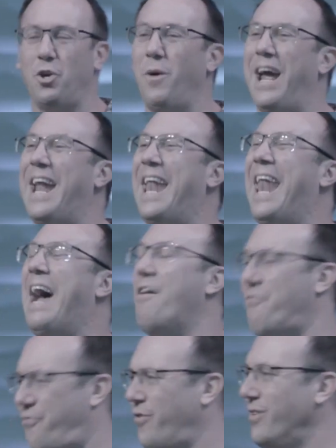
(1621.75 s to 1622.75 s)
you
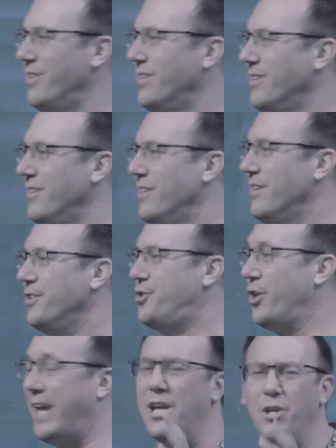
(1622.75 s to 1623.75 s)
enough
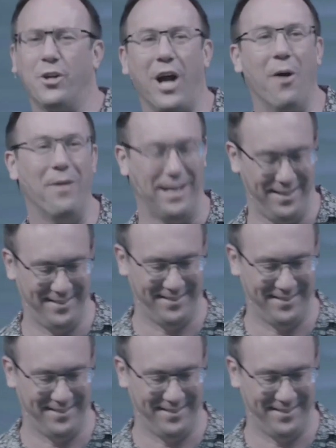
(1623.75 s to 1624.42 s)
to get you going.